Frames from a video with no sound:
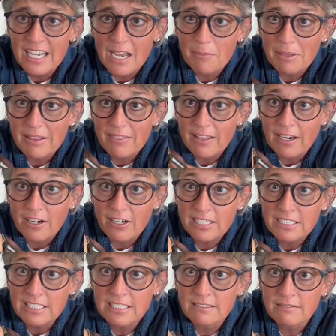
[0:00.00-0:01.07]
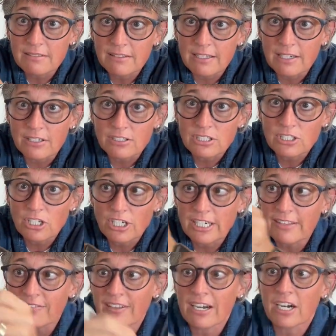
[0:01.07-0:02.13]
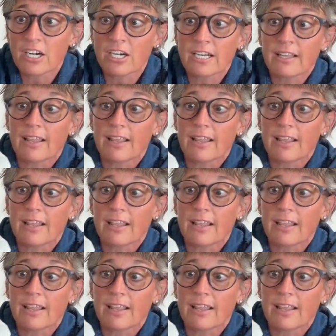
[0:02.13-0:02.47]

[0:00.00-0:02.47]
I mean, there's dirt in there.